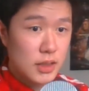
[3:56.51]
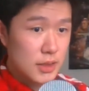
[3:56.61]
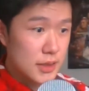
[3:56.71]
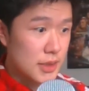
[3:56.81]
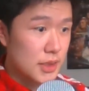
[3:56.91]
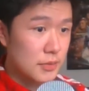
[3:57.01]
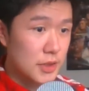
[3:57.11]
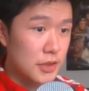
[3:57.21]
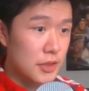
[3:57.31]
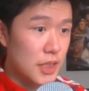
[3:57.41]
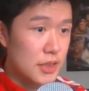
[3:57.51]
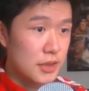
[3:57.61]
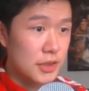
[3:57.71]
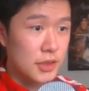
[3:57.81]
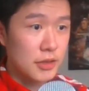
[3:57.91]
Because I seem to do this,
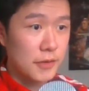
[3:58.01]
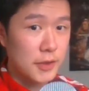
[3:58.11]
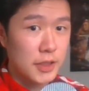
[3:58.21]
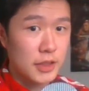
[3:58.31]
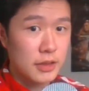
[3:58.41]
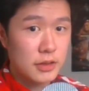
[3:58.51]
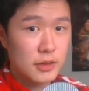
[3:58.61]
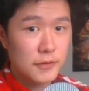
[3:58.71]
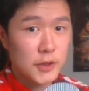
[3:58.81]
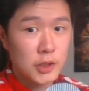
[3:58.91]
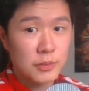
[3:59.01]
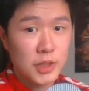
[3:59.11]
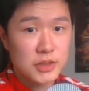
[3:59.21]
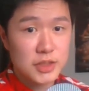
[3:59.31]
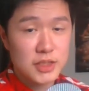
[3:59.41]
you know, every few
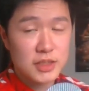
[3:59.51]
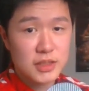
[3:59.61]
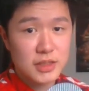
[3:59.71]
months.